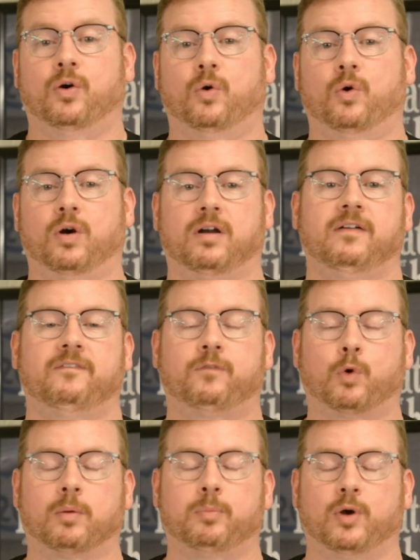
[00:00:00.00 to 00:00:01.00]
or
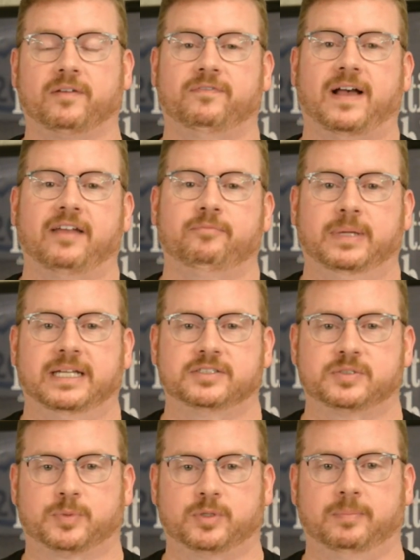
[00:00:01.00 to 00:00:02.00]
four point five
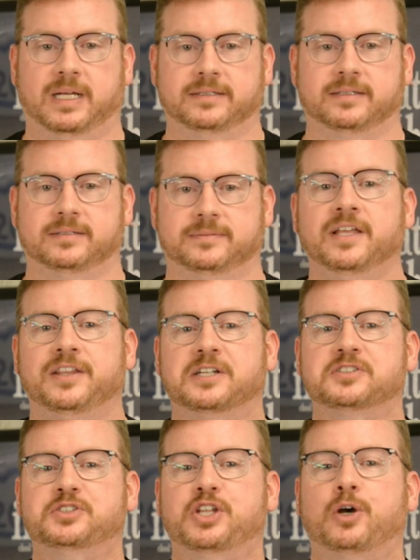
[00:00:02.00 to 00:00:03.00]
minutes per month. There
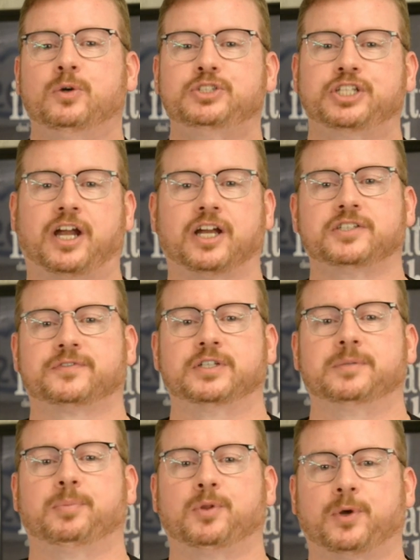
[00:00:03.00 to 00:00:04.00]
is no charge for
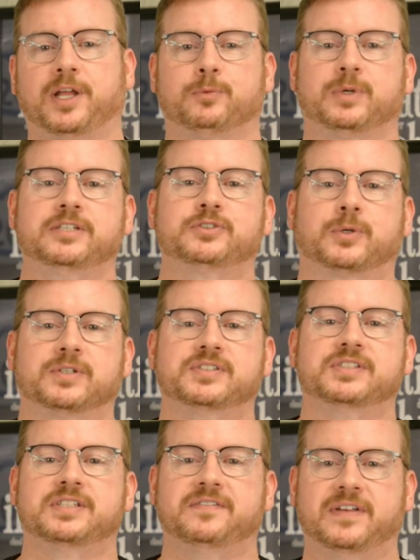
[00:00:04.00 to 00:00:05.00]
deploying
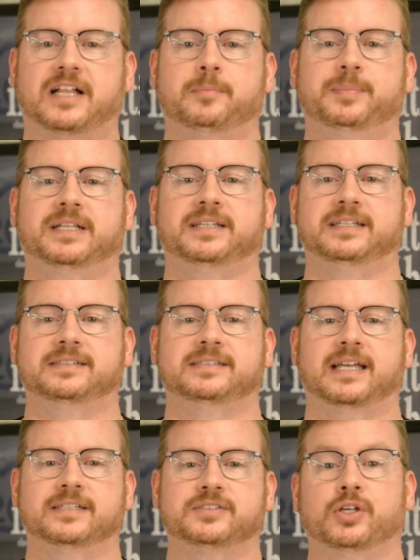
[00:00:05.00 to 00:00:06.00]
resources in availability
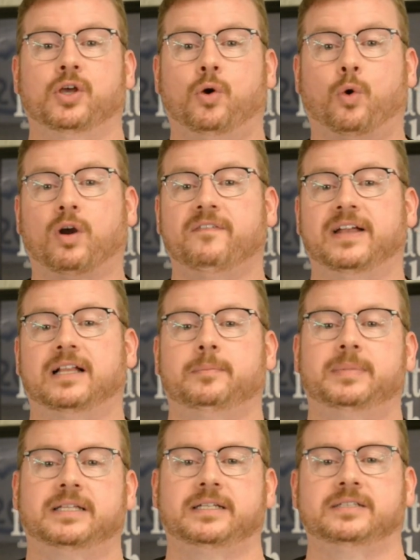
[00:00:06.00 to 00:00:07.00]
sets or
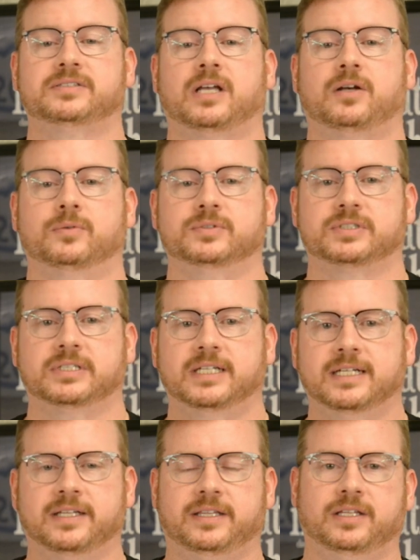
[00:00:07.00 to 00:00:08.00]
availability zones.
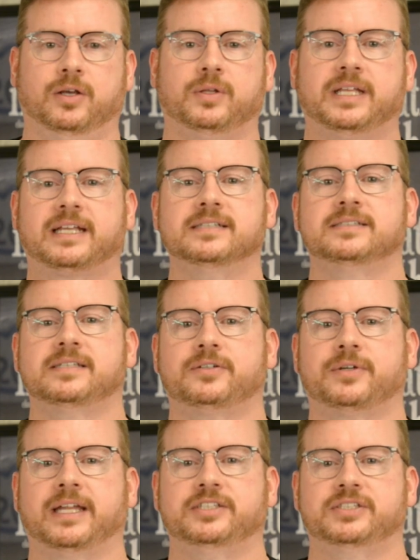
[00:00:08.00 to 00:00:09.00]
The only
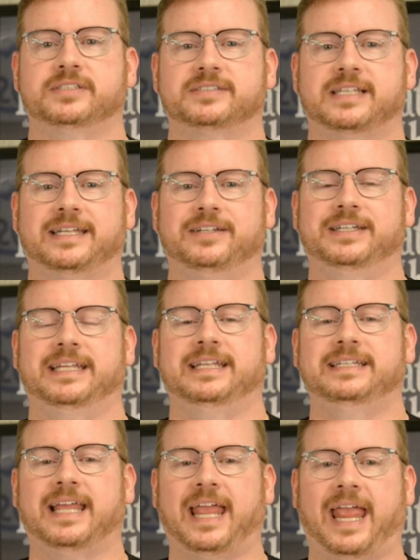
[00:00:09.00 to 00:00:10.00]
consideration is that you
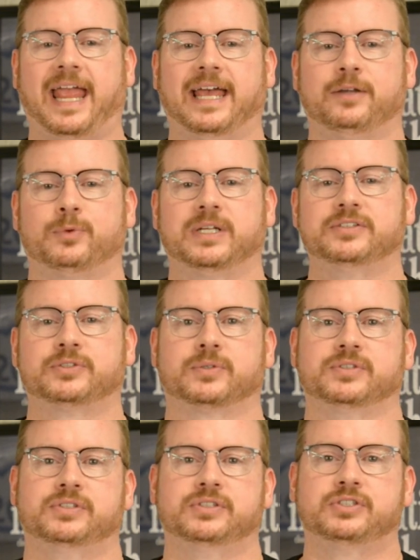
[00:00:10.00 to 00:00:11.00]
need to add
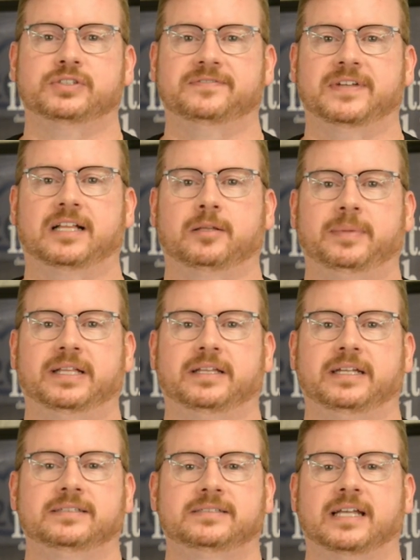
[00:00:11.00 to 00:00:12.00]
resources to
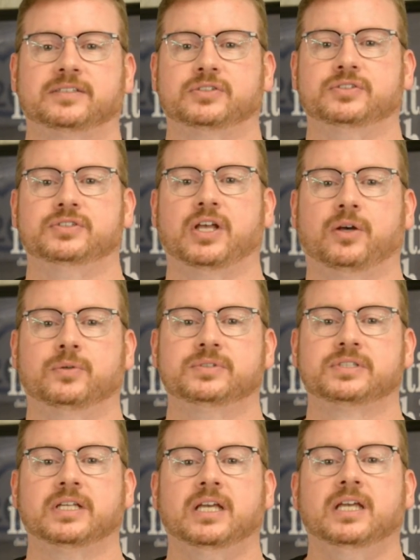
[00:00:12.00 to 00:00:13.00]
availability sets or
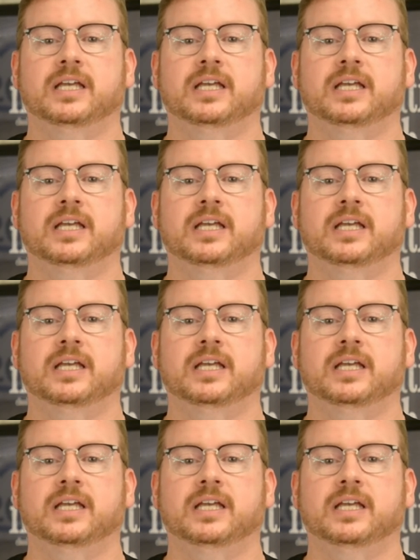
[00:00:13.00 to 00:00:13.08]
zones